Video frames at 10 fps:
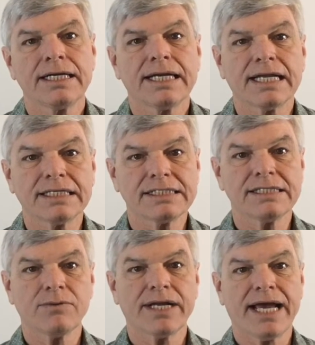Now let's
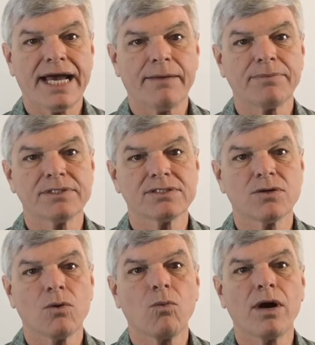see what happens
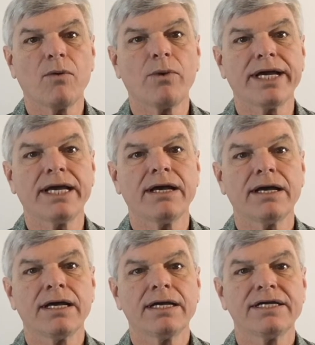when we
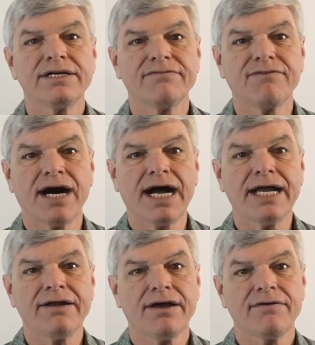
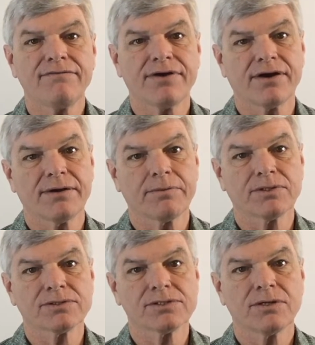divide
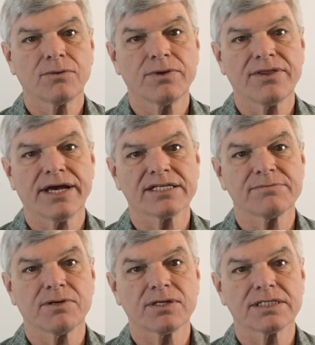variables with
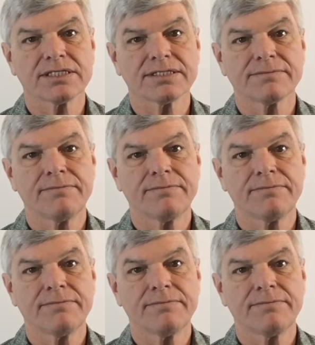exponents.